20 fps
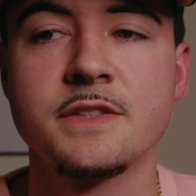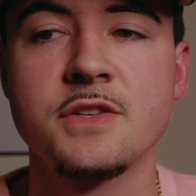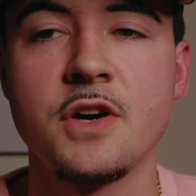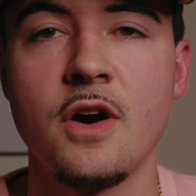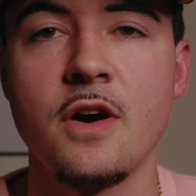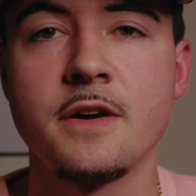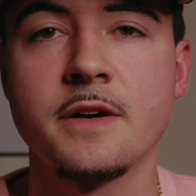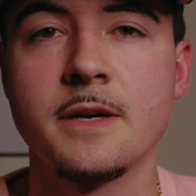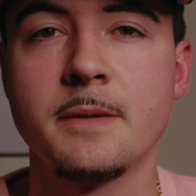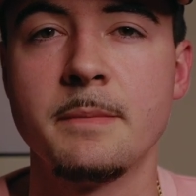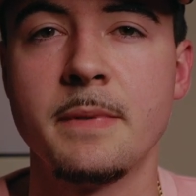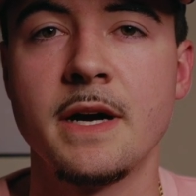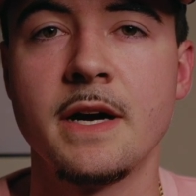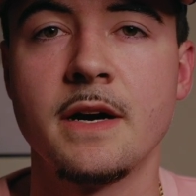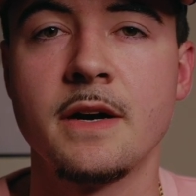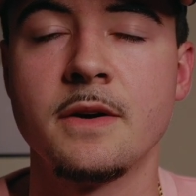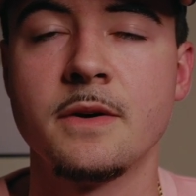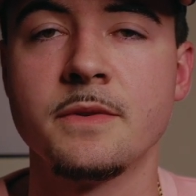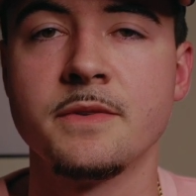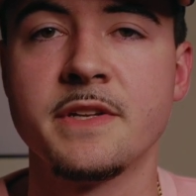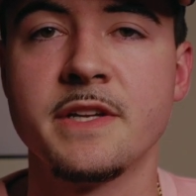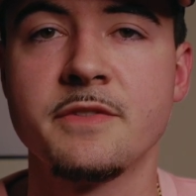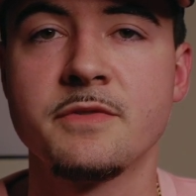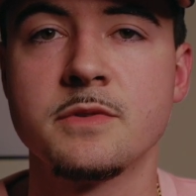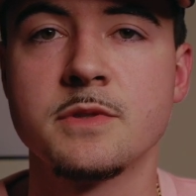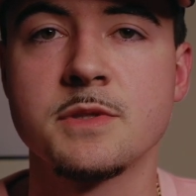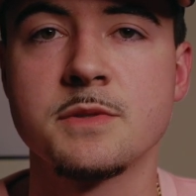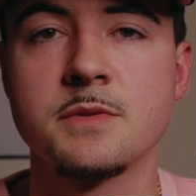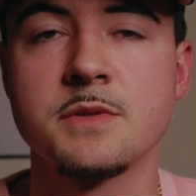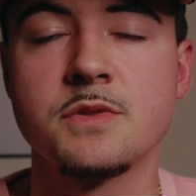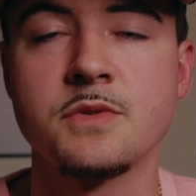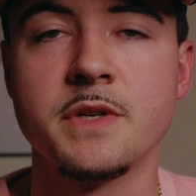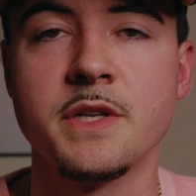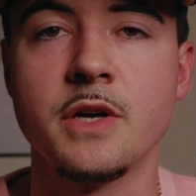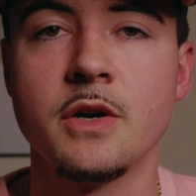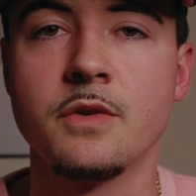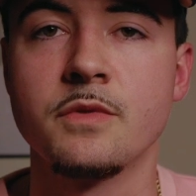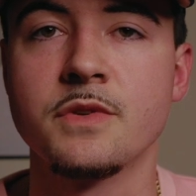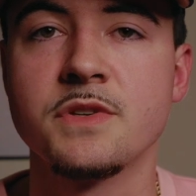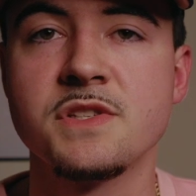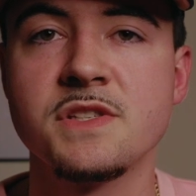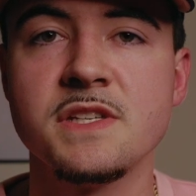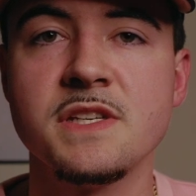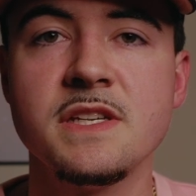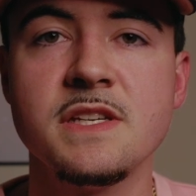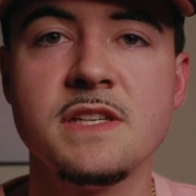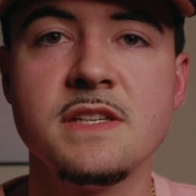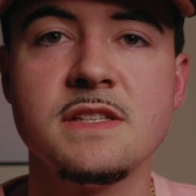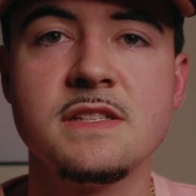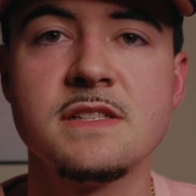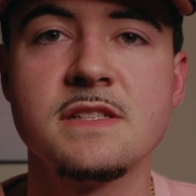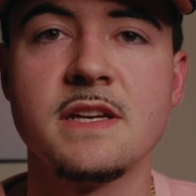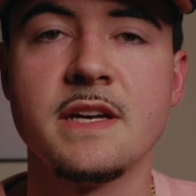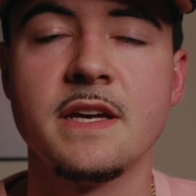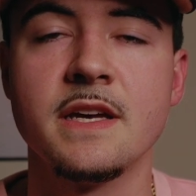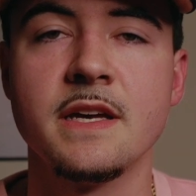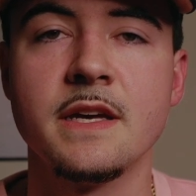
talk about difference between overseas